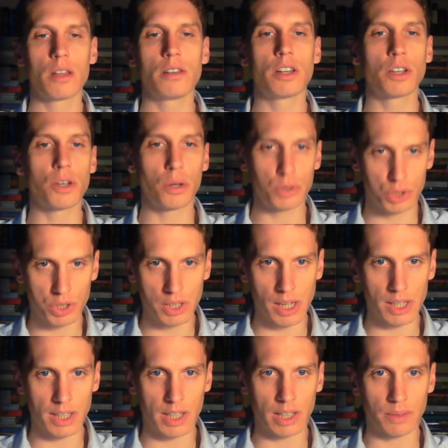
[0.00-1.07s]

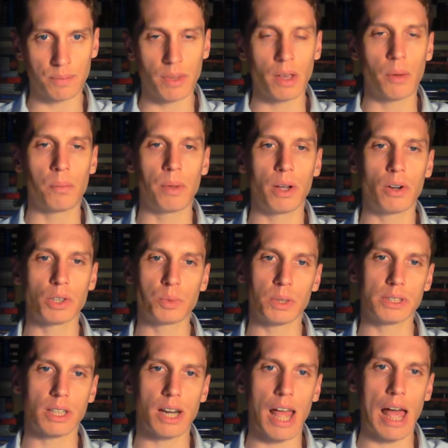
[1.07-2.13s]
negotiating, because
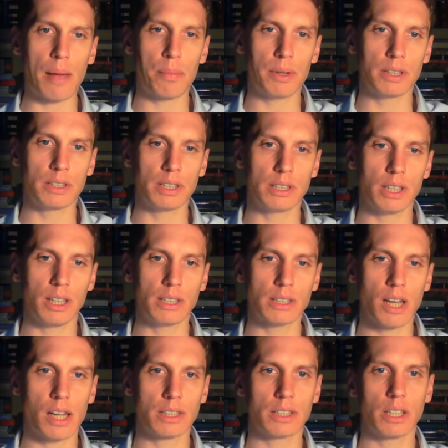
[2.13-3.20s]
what's going to happen is he's
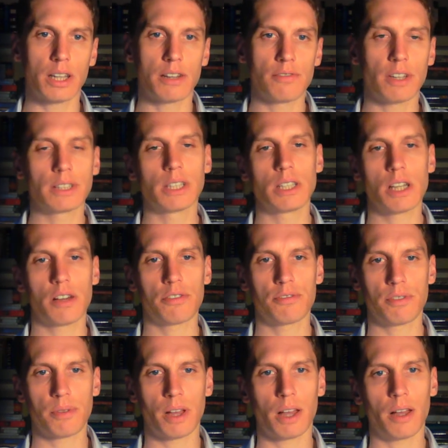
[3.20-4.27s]
got to convince enough